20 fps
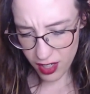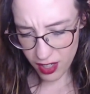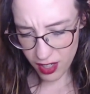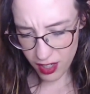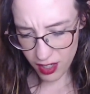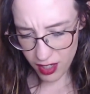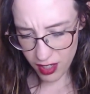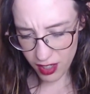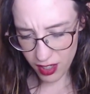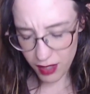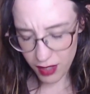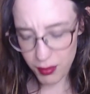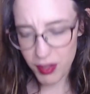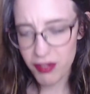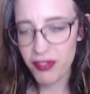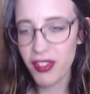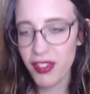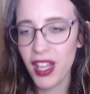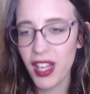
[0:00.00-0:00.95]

Let me find